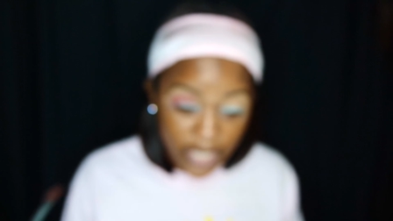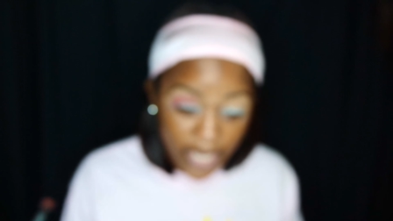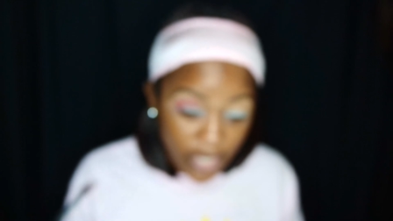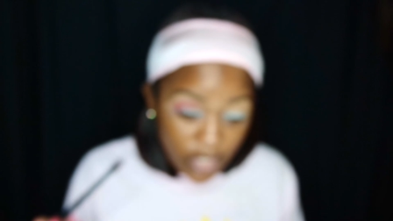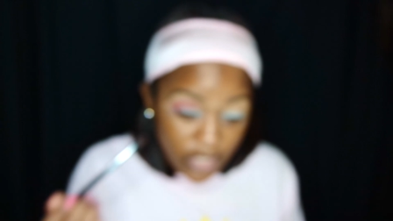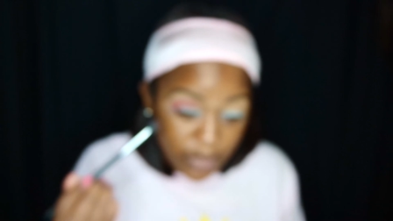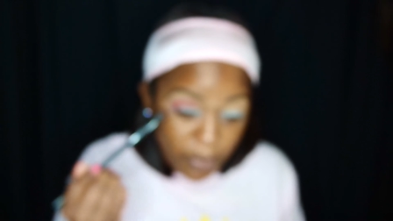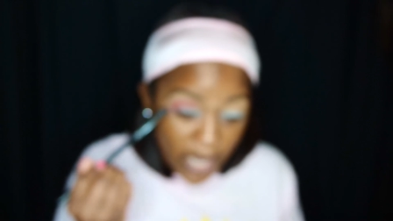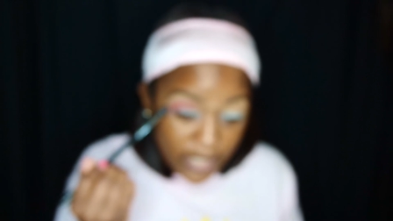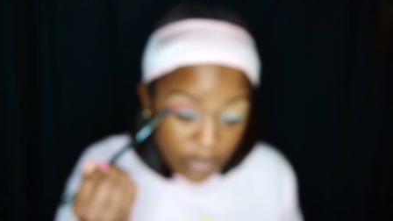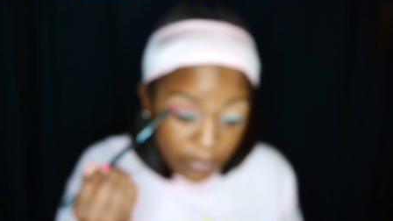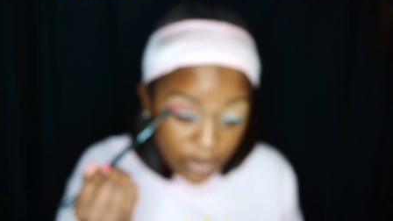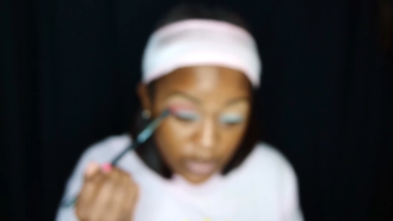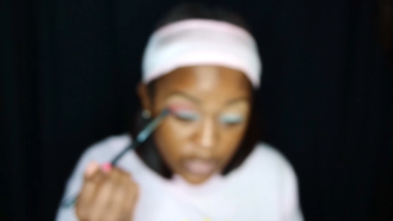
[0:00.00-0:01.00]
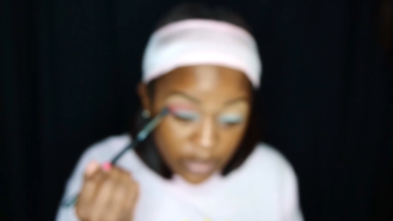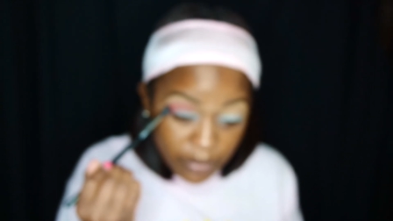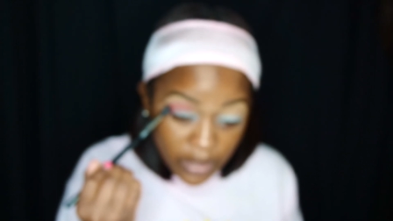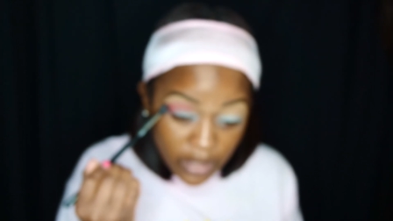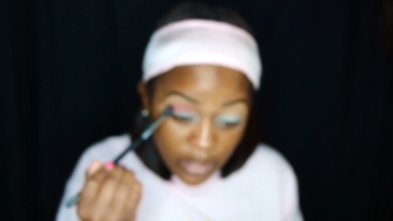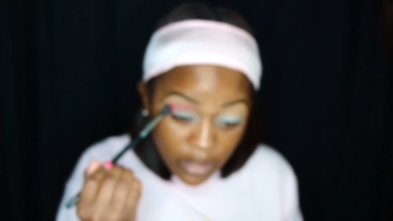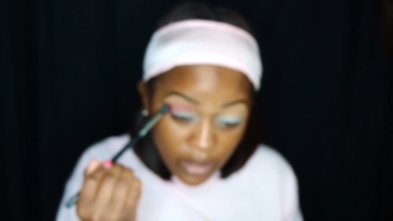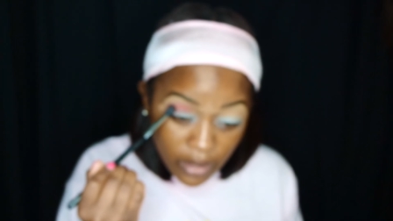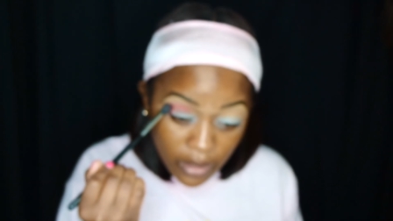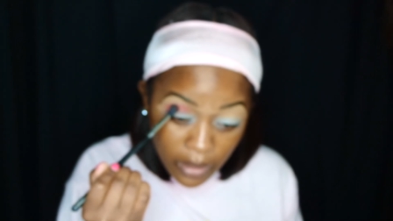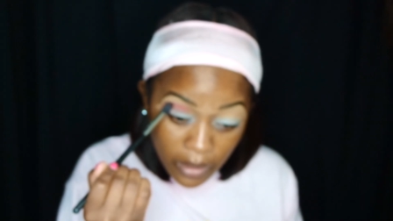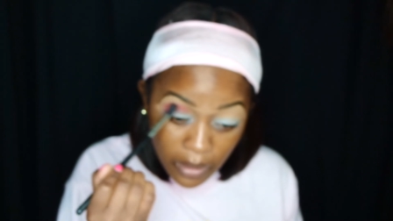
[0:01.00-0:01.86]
And it's possible to be